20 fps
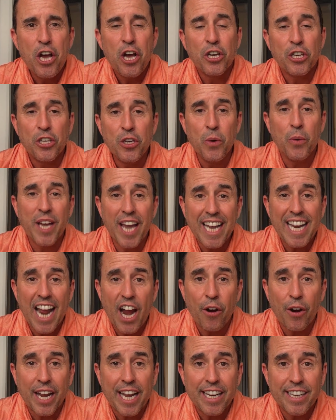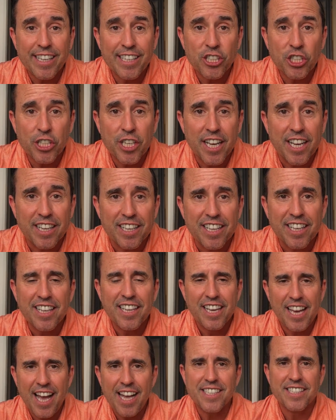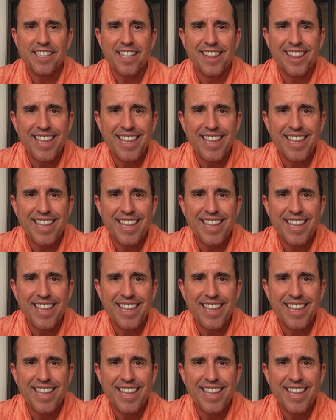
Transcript: You get air conditioning. Yes,